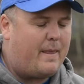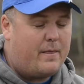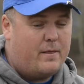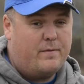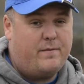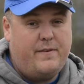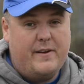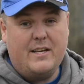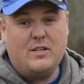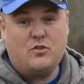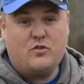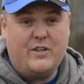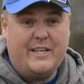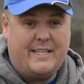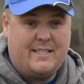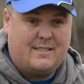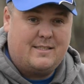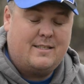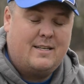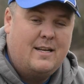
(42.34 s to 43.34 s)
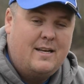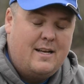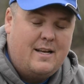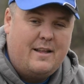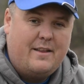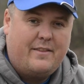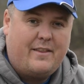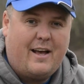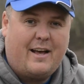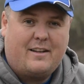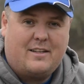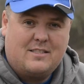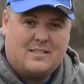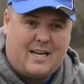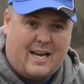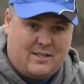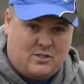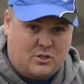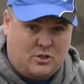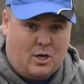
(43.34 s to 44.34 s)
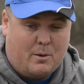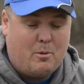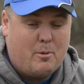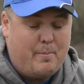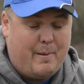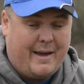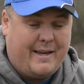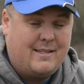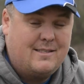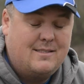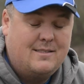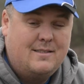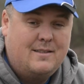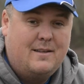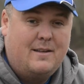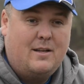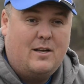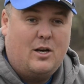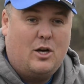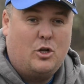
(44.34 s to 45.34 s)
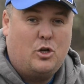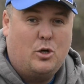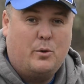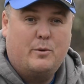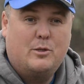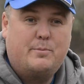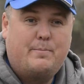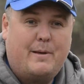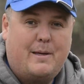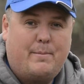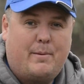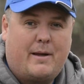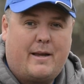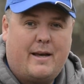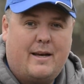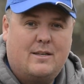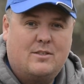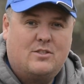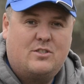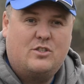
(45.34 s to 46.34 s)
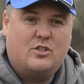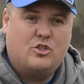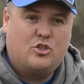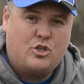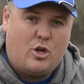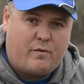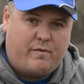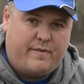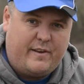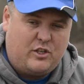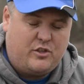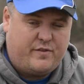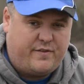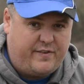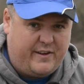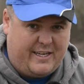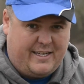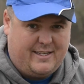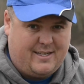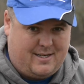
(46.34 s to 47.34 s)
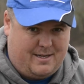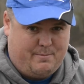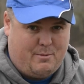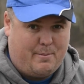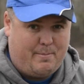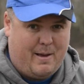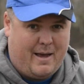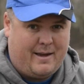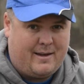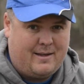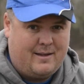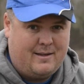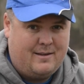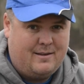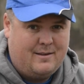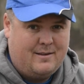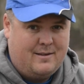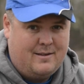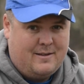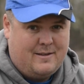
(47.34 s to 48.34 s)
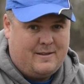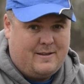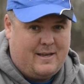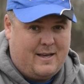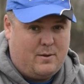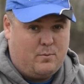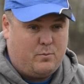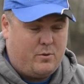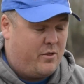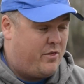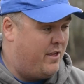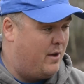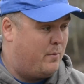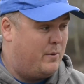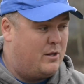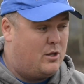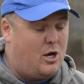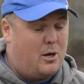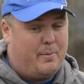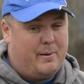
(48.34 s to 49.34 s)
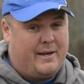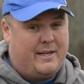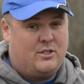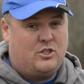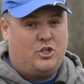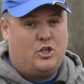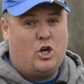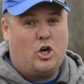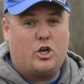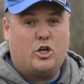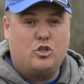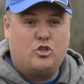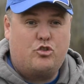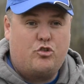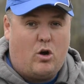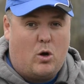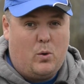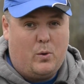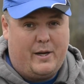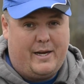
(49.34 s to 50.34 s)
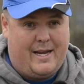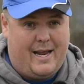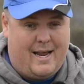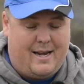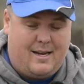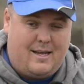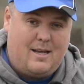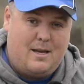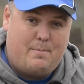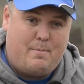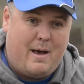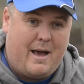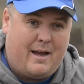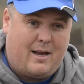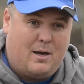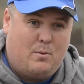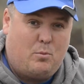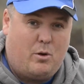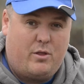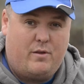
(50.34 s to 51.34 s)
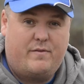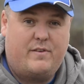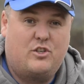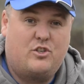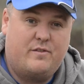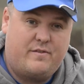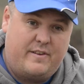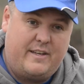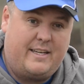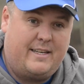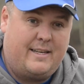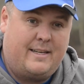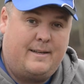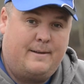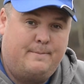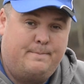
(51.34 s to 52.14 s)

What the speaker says: The first reason that I decide to dob a bait would always be because there's no fish feeding in my peg. Yeah, the thing with dobbing is you're not controlling any of your peg and what the fish are feeding.